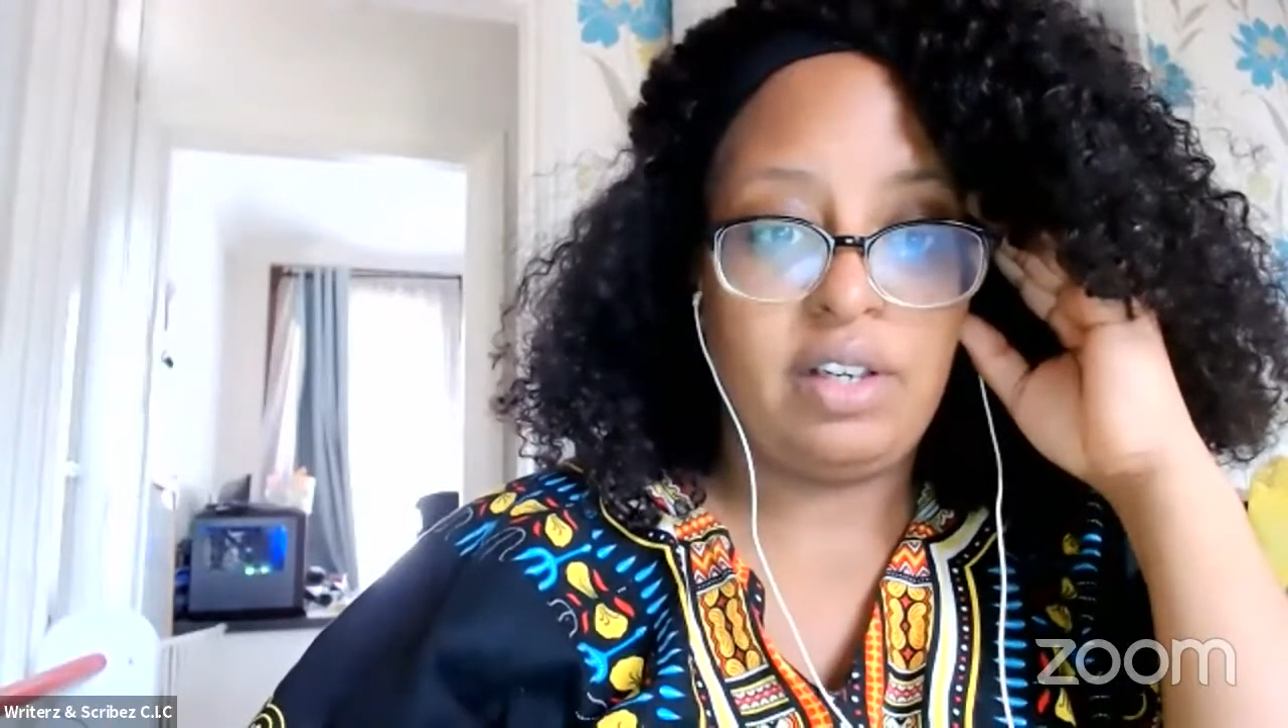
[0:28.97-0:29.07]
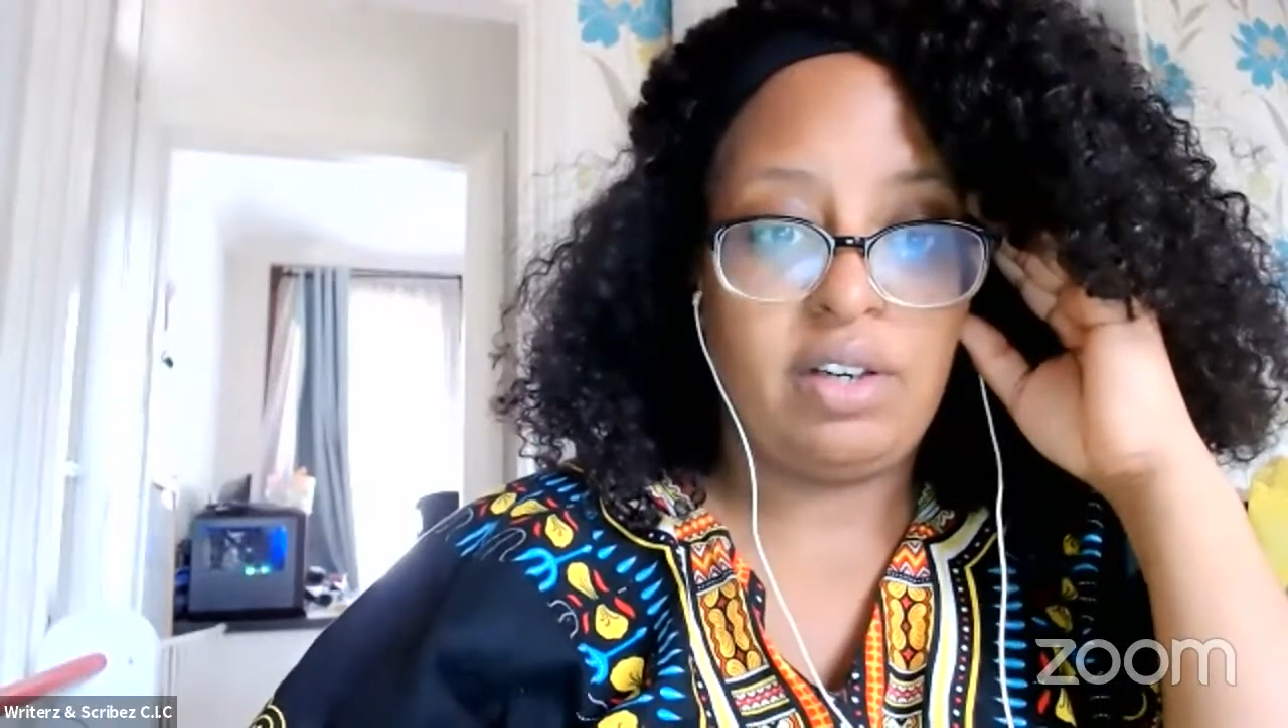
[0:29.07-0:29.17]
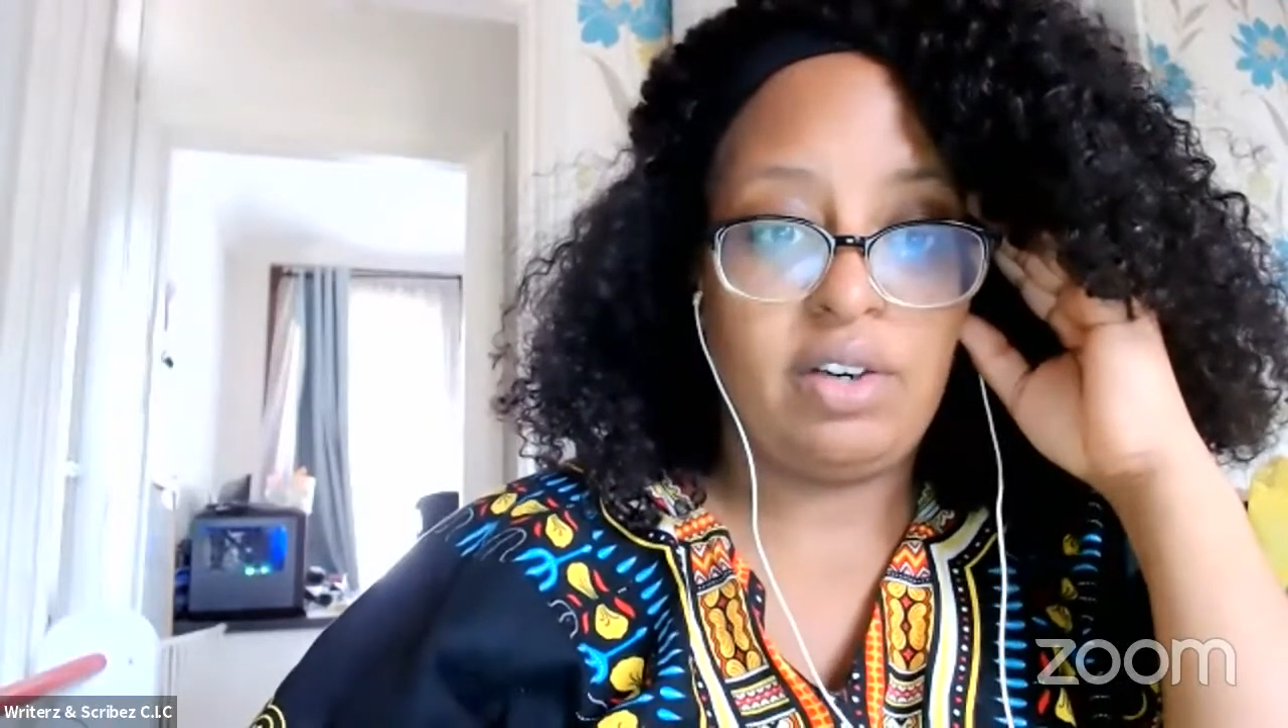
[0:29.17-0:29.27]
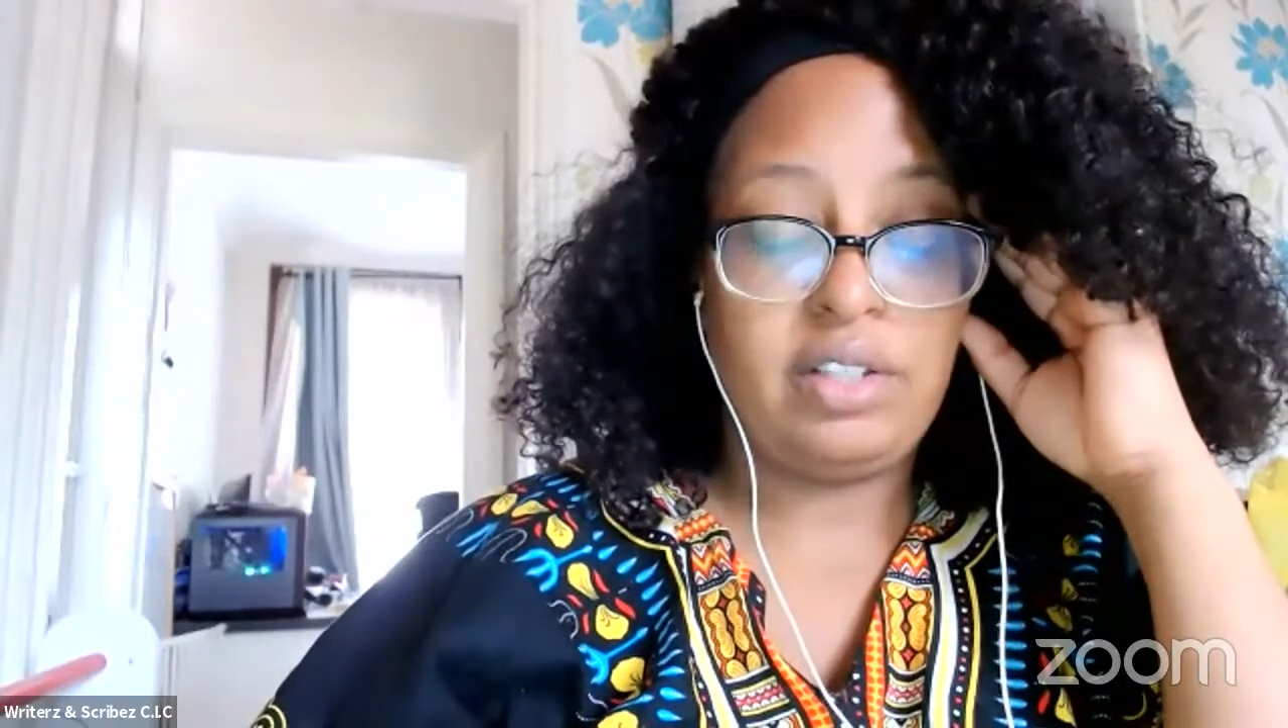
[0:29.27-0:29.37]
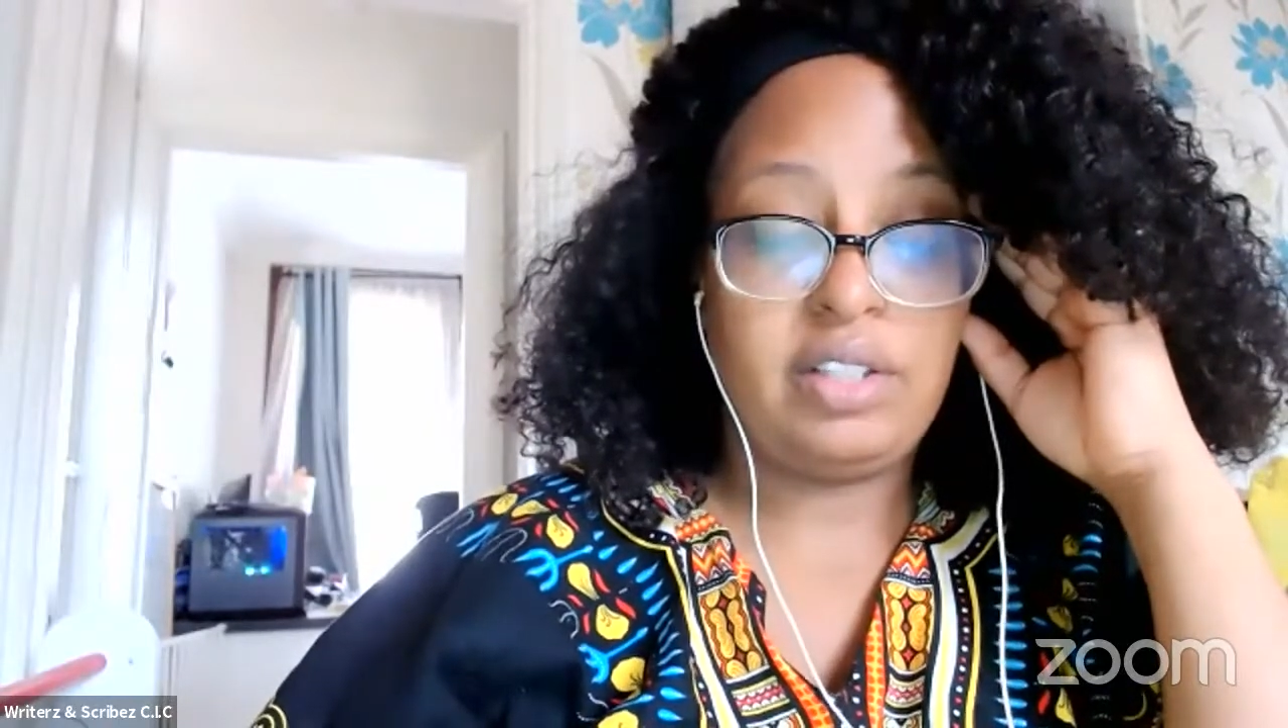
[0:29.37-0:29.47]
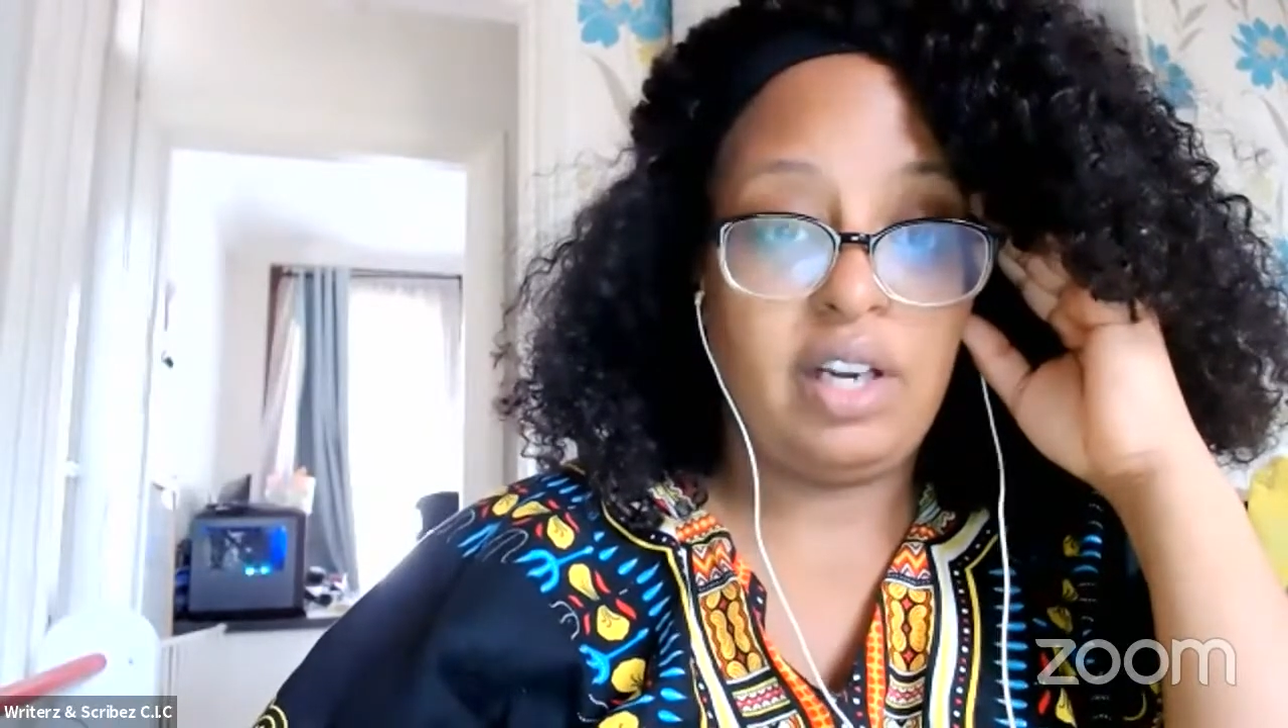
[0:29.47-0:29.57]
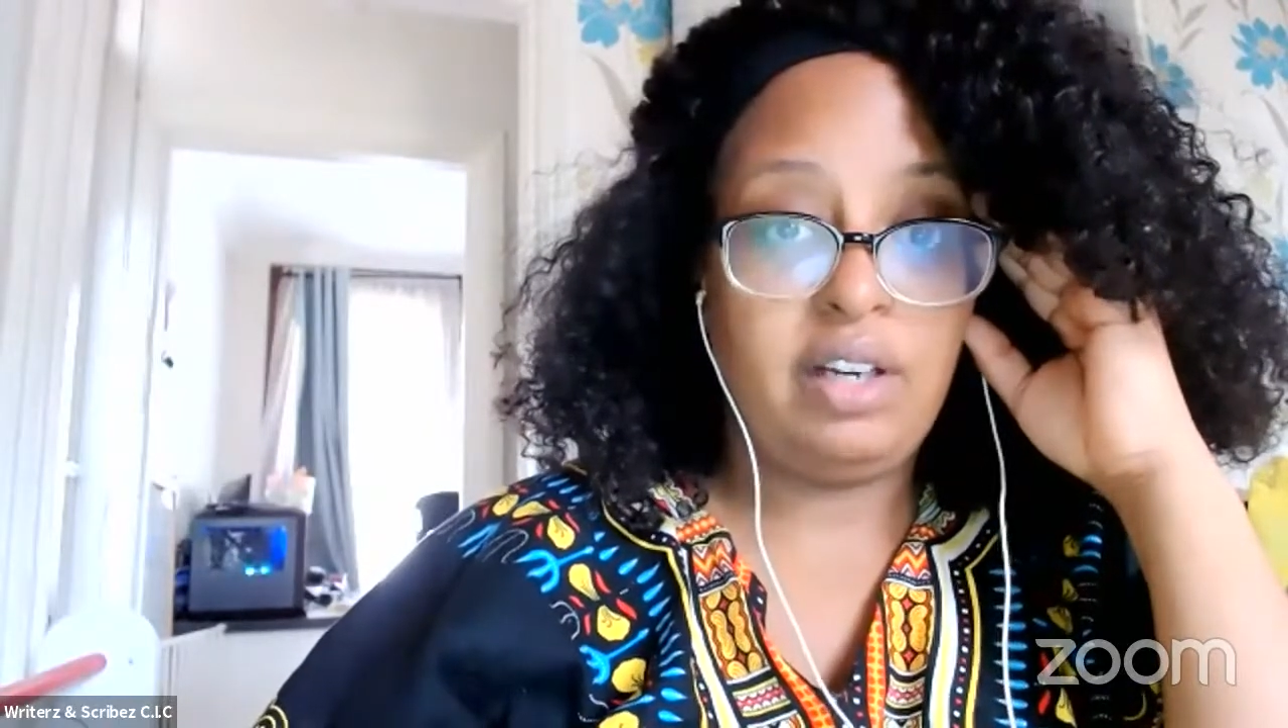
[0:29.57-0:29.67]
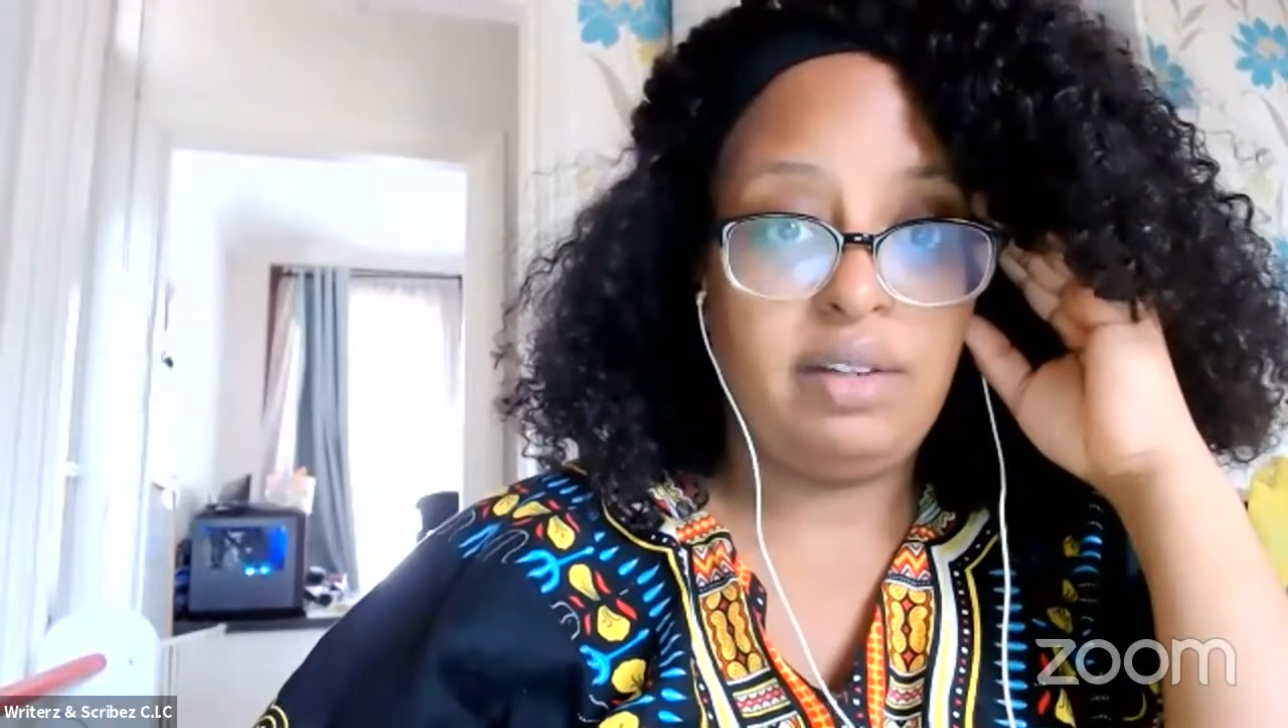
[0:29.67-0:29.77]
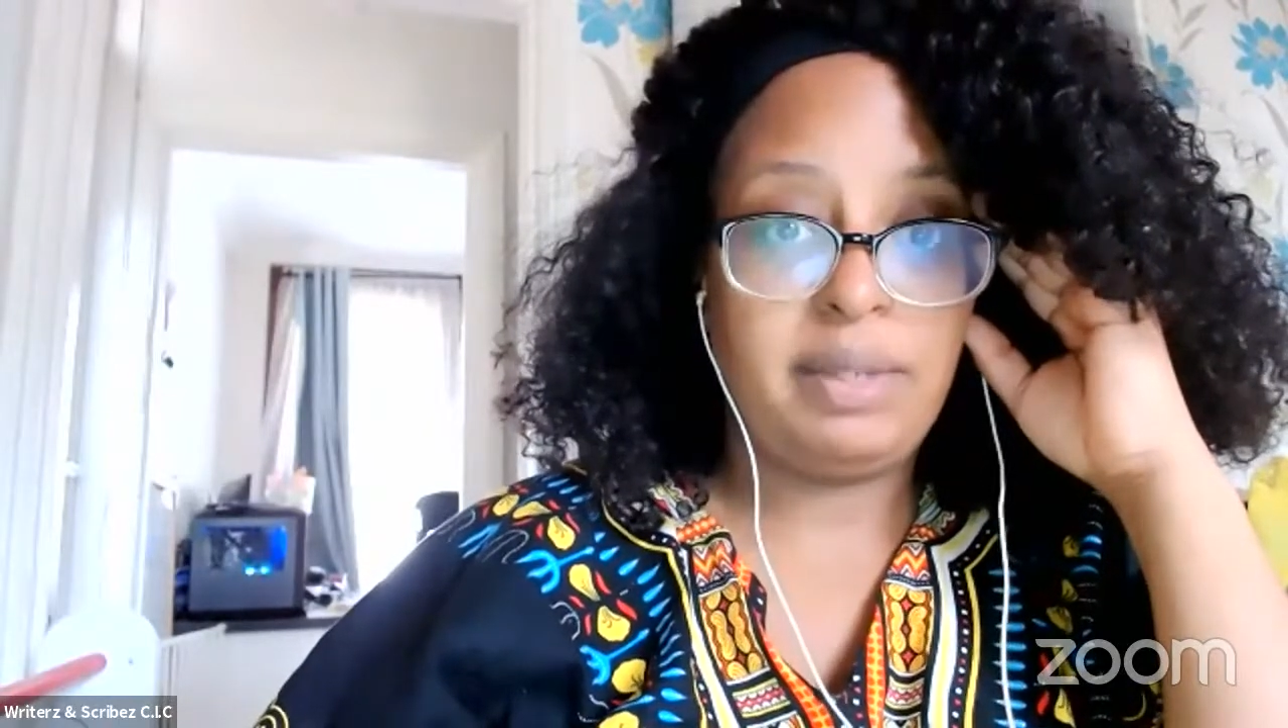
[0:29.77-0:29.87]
Otter,